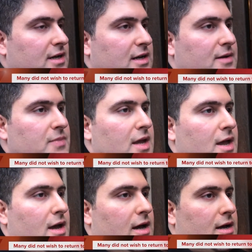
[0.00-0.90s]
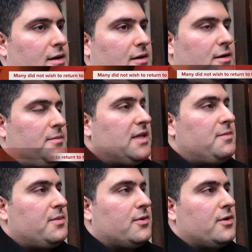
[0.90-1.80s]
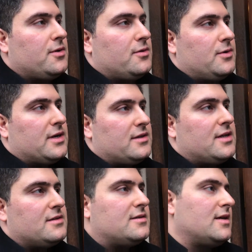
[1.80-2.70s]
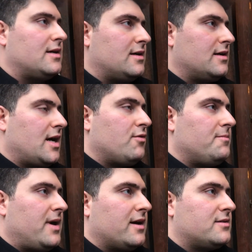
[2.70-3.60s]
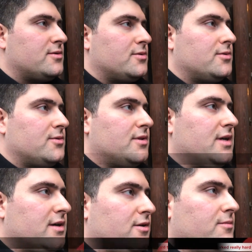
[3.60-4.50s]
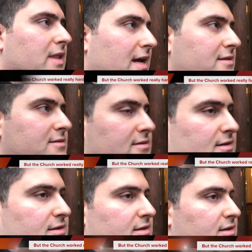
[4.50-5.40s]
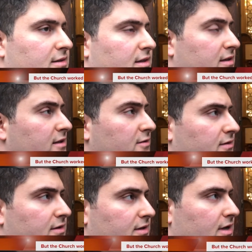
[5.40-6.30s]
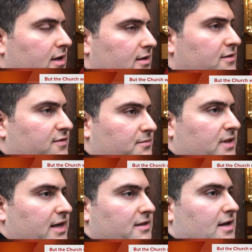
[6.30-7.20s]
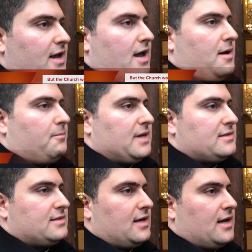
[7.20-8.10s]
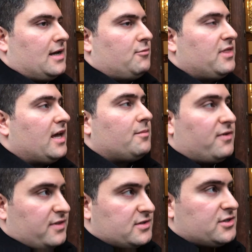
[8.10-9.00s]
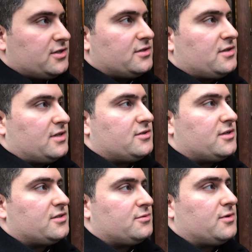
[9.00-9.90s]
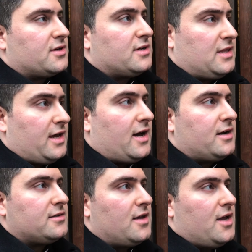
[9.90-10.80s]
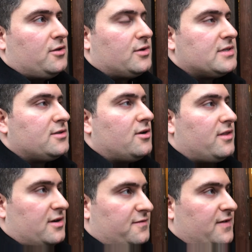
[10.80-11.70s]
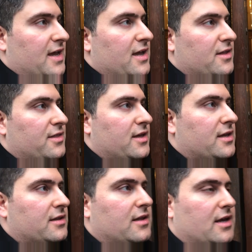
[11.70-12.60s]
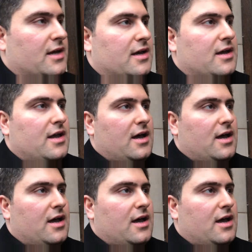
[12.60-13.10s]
Many people were not going back to their homeland in the Nineveh Plain, but with the help of the church worked really hard to restore their faith, and